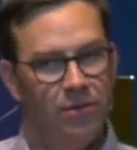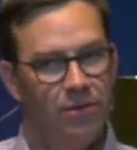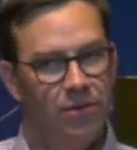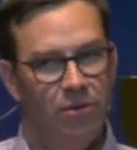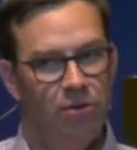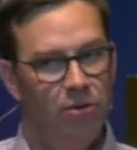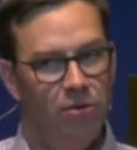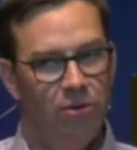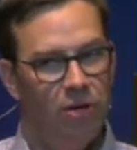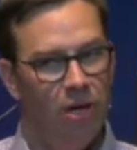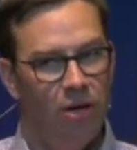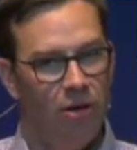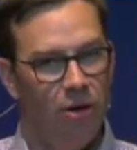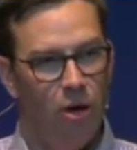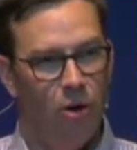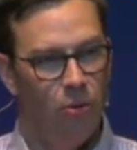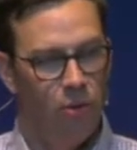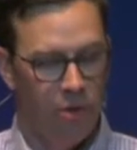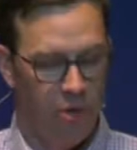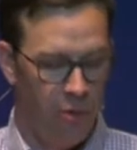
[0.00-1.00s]
You do not
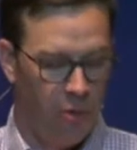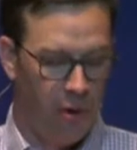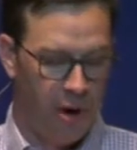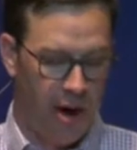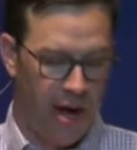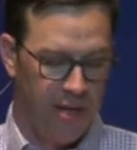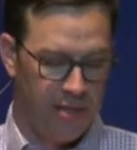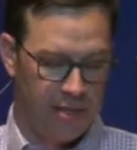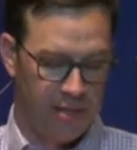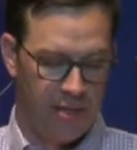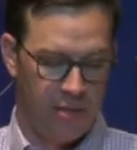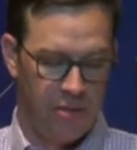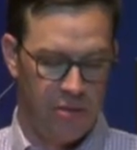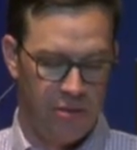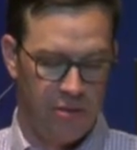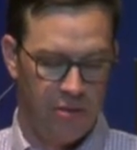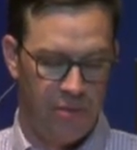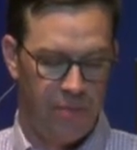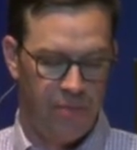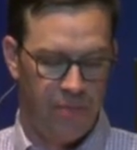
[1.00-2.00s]
know what you are asking.
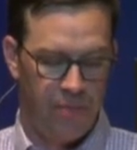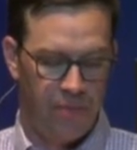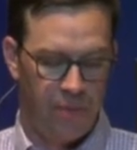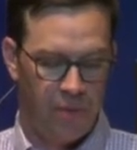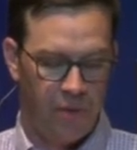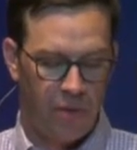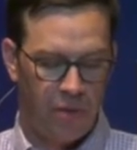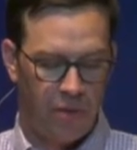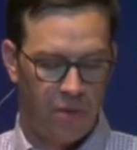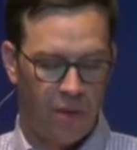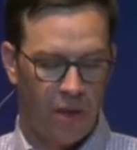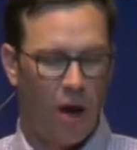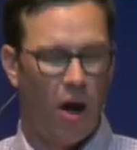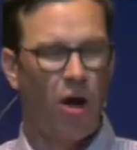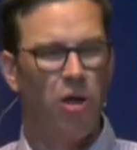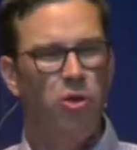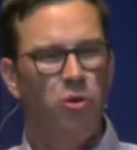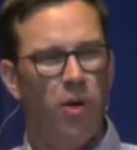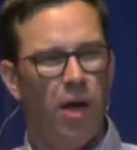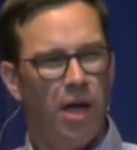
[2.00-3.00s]
Are
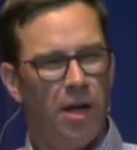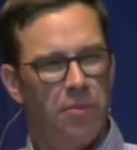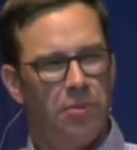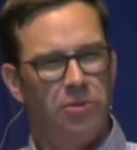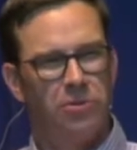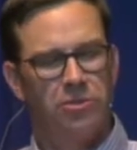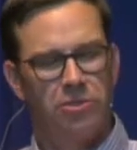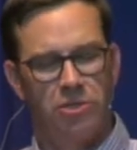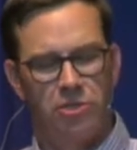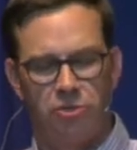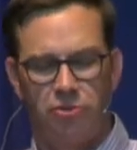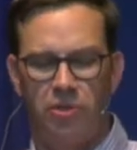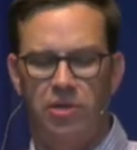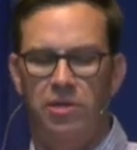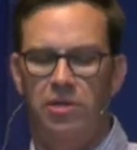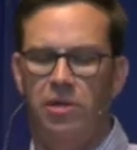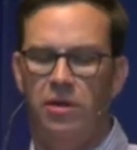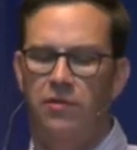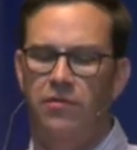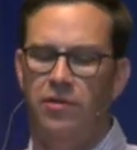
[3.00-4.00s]
you able to
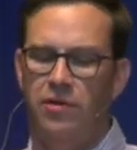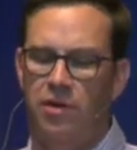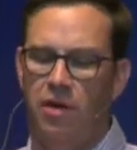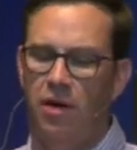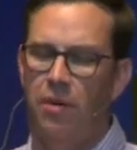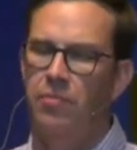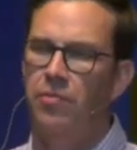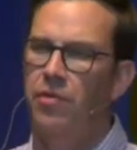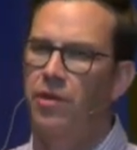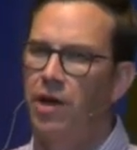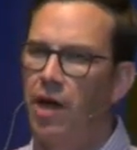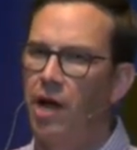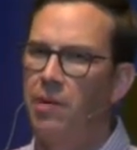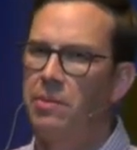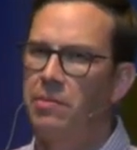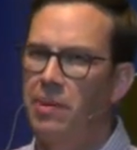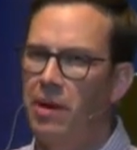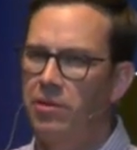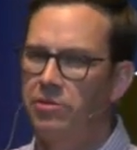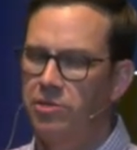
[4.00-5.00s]
drink of the cup that I am
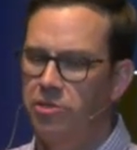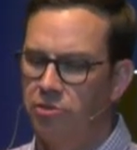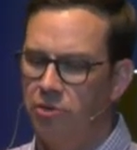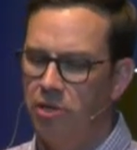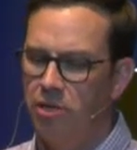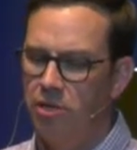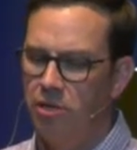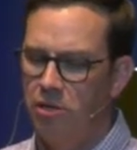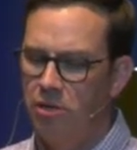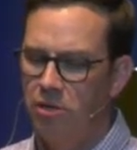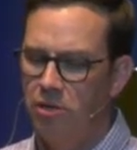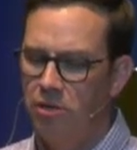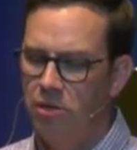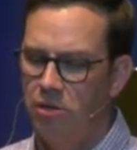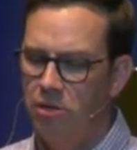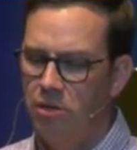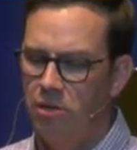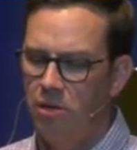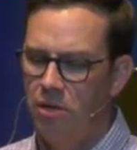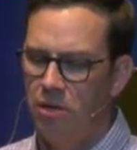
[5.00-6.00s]
about to drink?
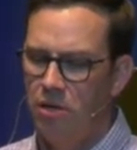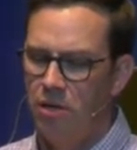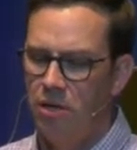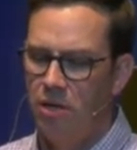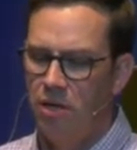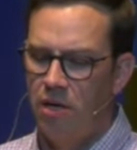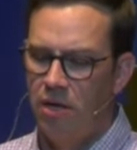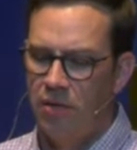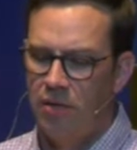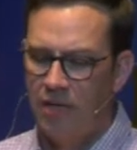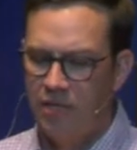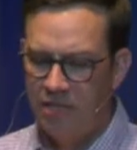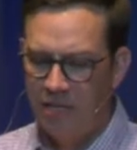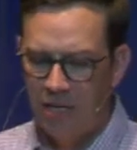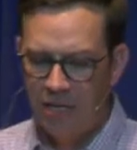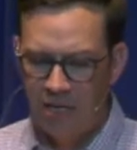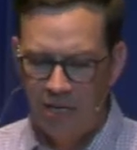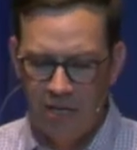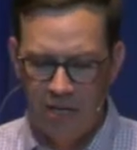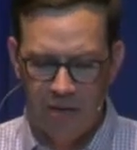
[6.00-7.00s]
They
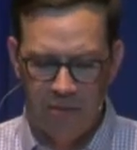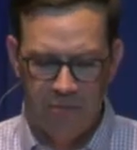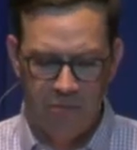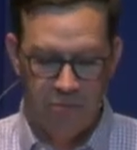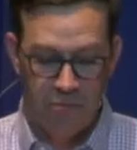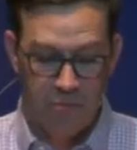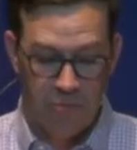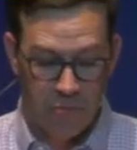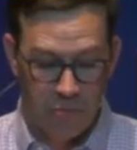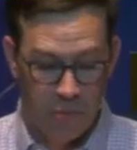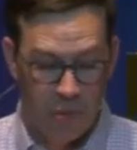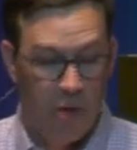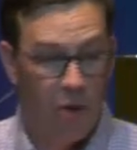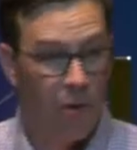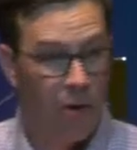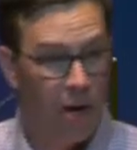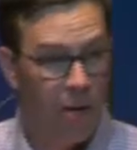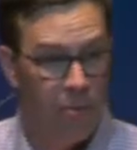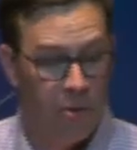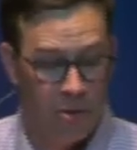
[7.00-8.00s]
said to him, We are
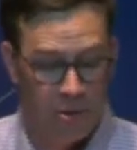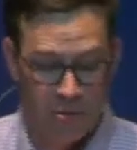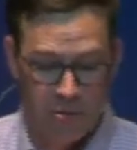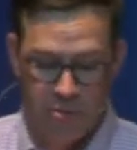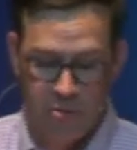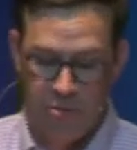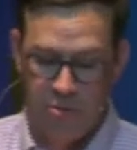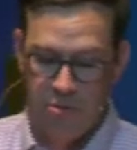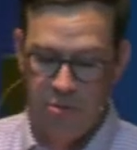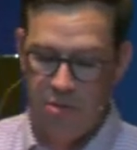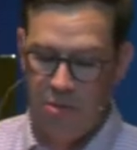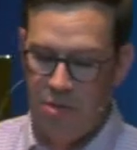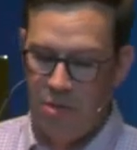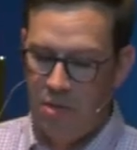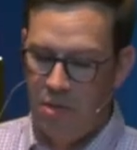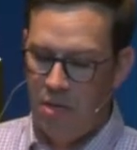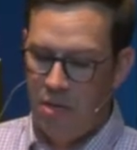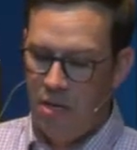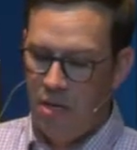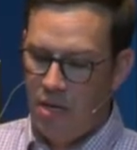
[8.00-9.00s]
able.
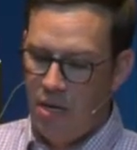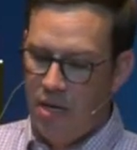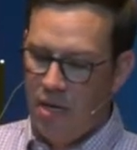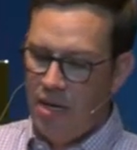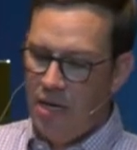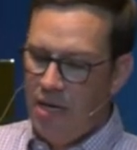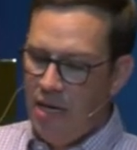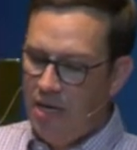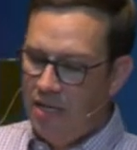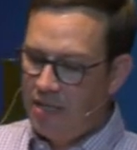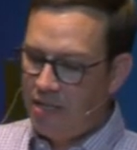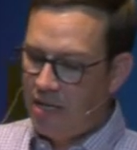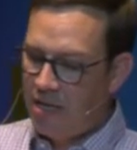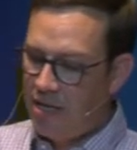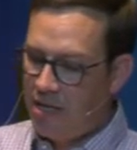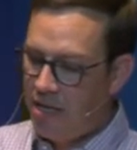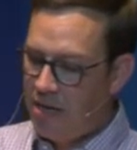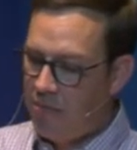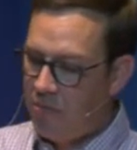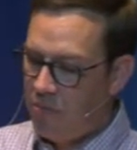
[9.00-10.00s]
He said to
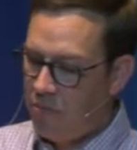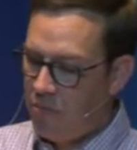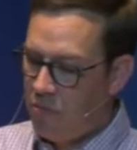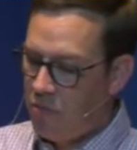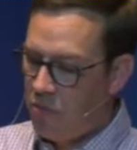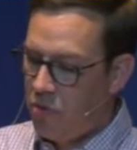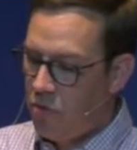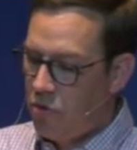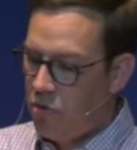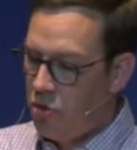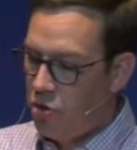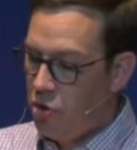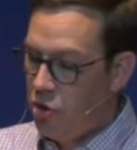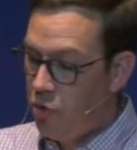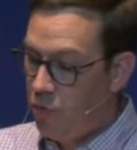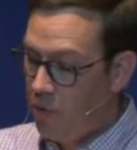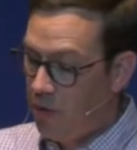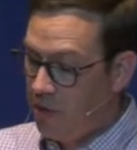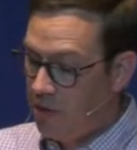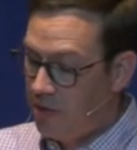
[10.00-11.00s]
them, You
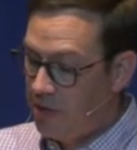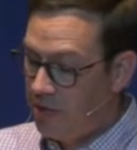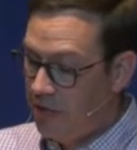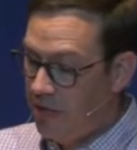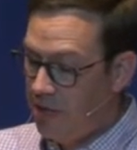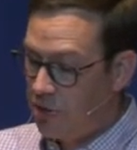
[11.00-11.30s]
will indeed